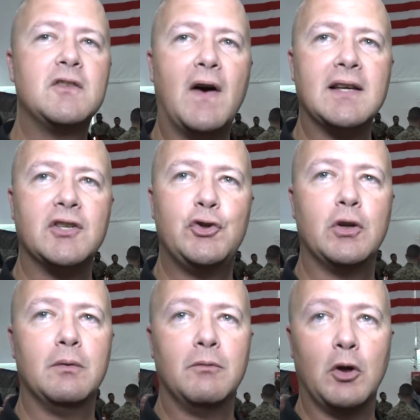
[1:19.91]
devices you
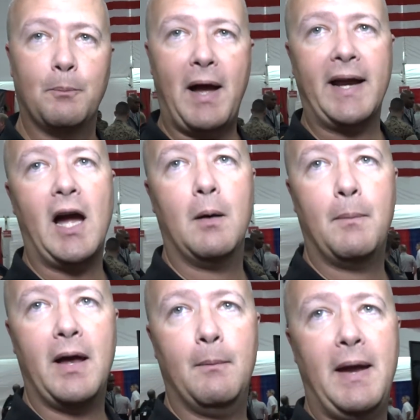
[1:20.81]
can, you can pack out
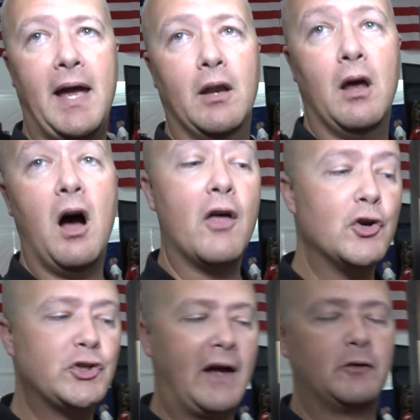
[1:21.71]
by the man.
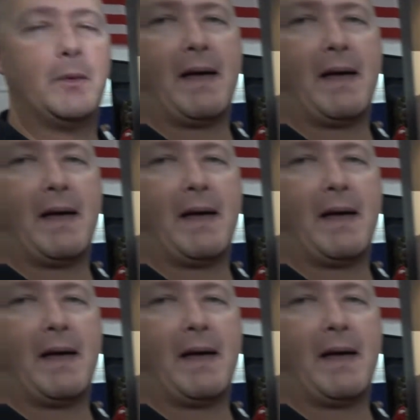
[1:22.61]
Others have to be